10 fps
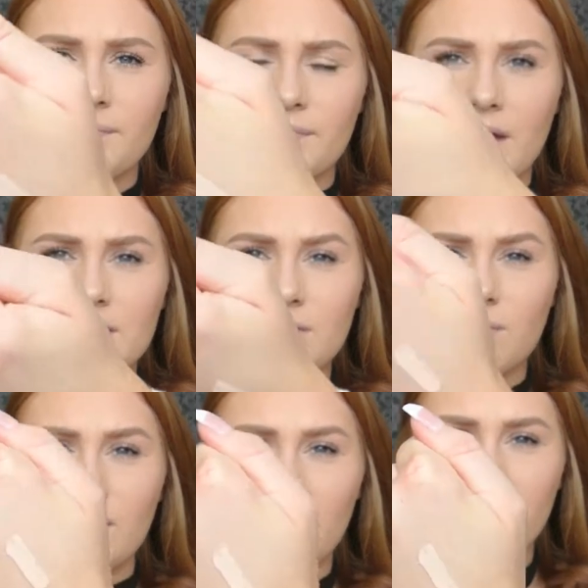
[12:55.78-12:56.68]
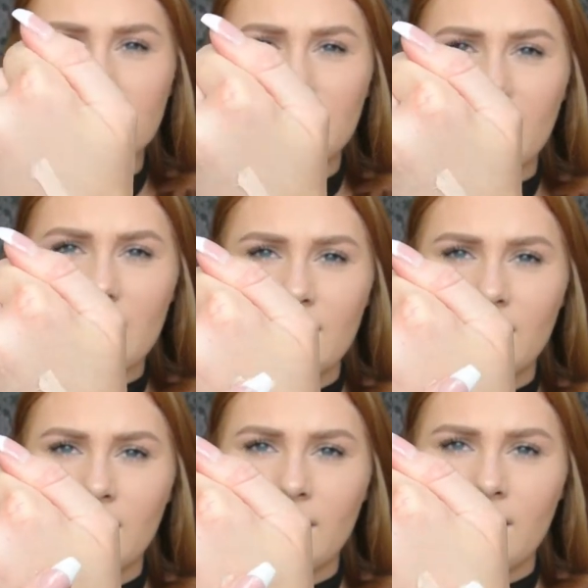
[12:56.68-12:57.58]
That's what it looks like,
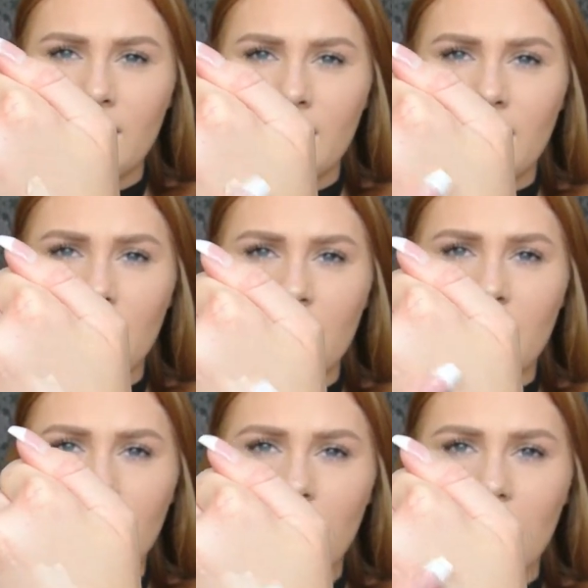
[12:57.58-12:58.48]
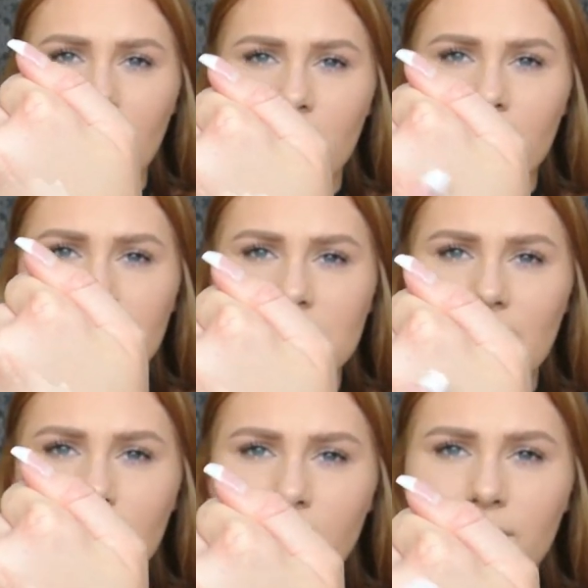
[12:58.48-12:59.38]
and it blends
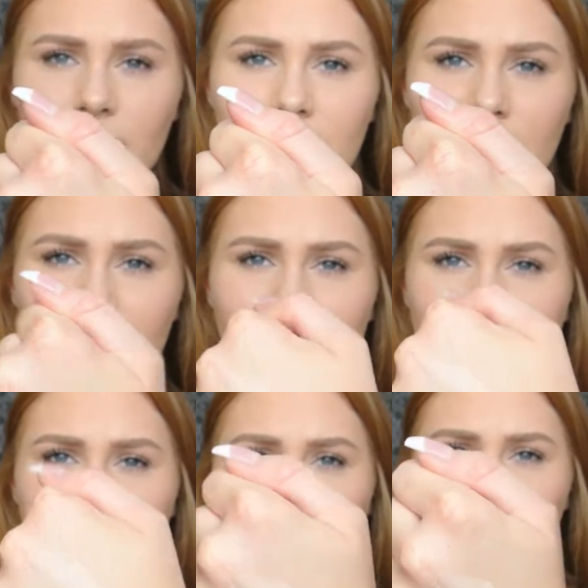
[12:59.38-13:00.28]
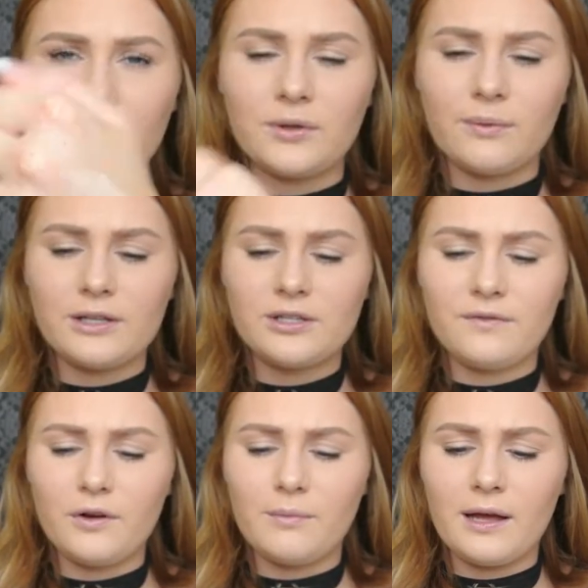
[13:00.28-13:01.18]
out really nicely with the rest
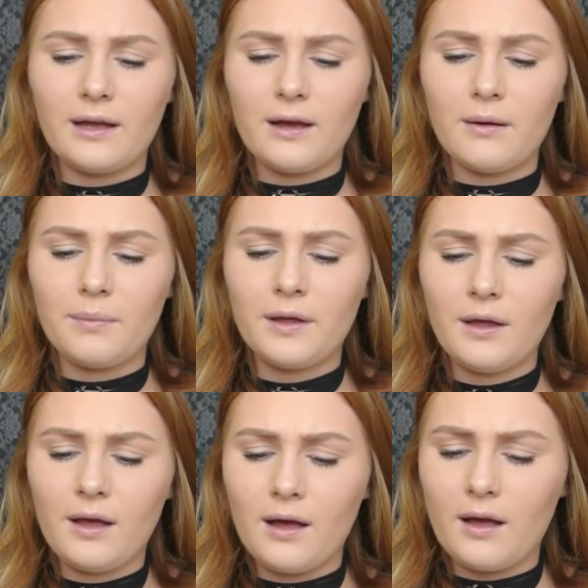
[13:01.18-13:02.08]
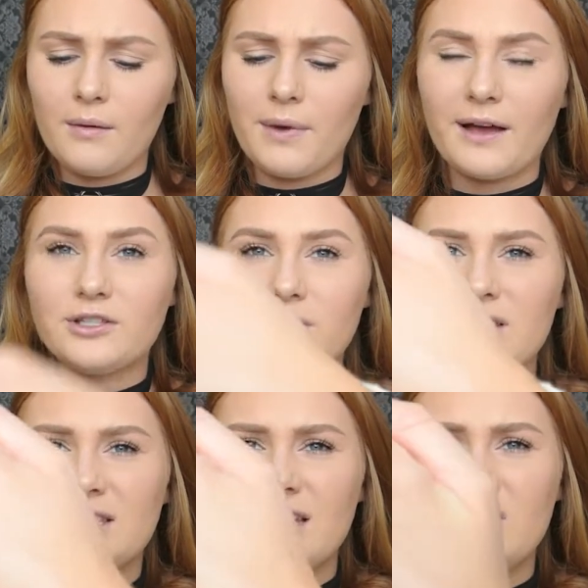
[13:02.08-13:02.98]
of your makeup. But as you
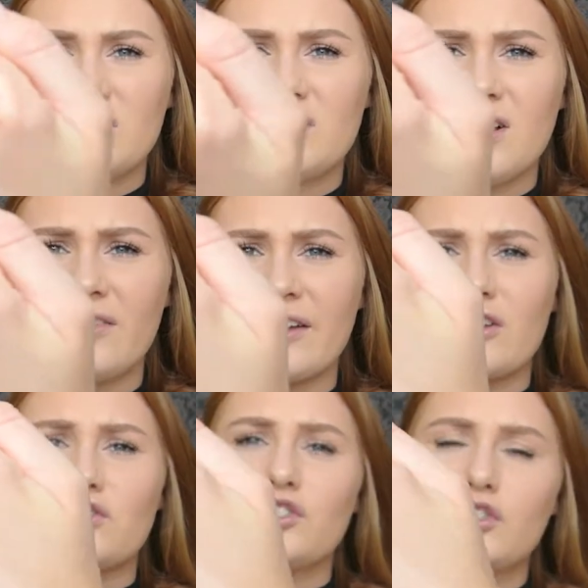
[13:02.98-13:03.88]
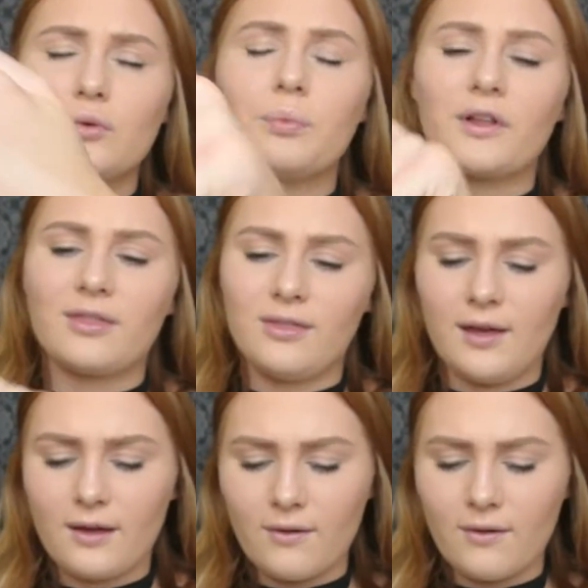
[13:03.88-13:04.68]
can see, it's just not like a super thick